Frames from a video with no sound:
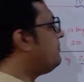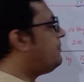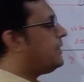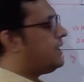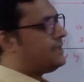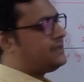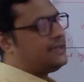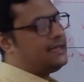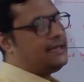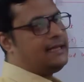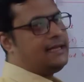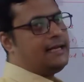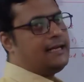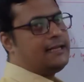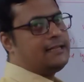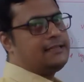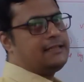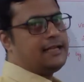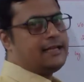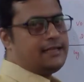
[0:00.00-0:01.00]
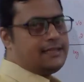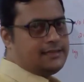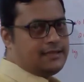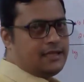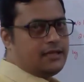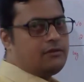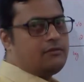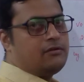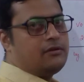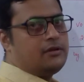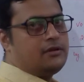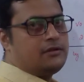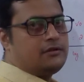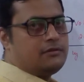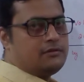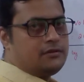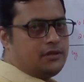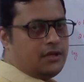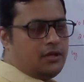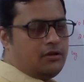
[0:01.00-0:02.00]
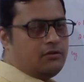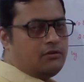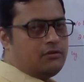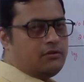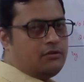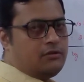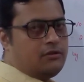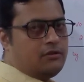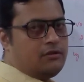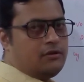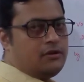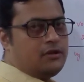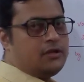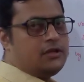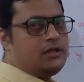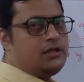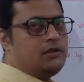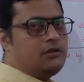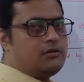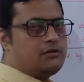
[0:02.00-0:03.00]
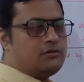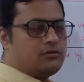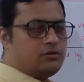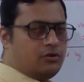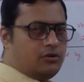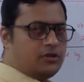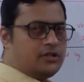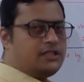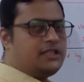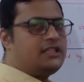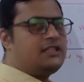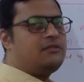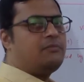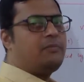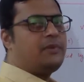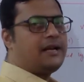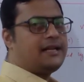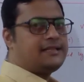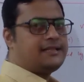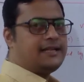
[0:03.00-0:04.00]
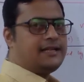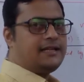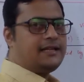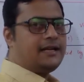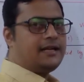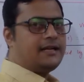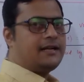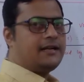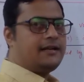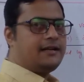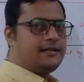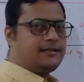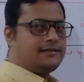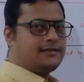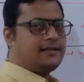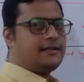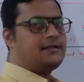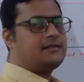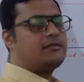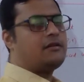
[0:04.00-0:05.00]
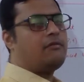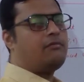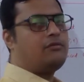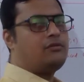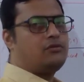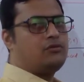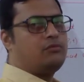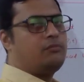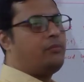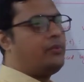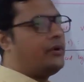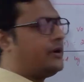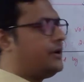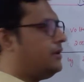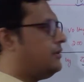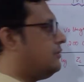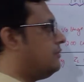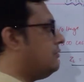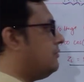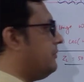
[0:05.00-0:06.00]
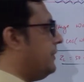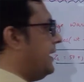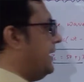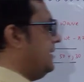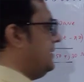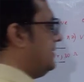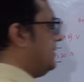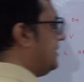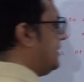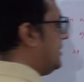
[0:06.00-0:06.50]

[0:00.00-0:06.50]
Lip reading: present at Z is equals to 0. Your source is present at a distance of 2.2 means